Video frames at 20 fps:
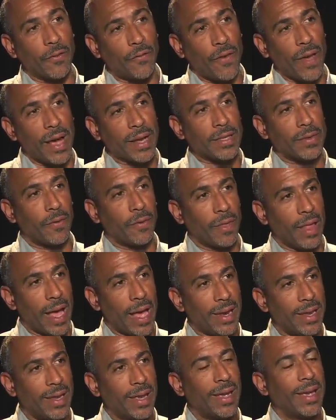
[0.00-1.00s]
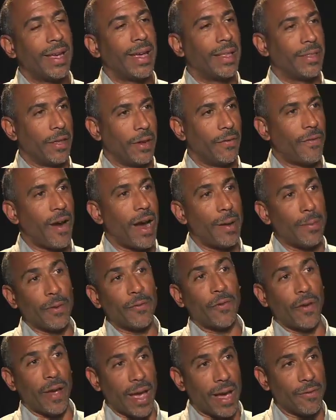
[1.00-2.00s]
effects of lead in the environment
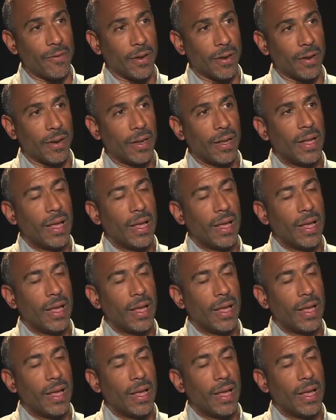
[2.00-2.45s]
forever.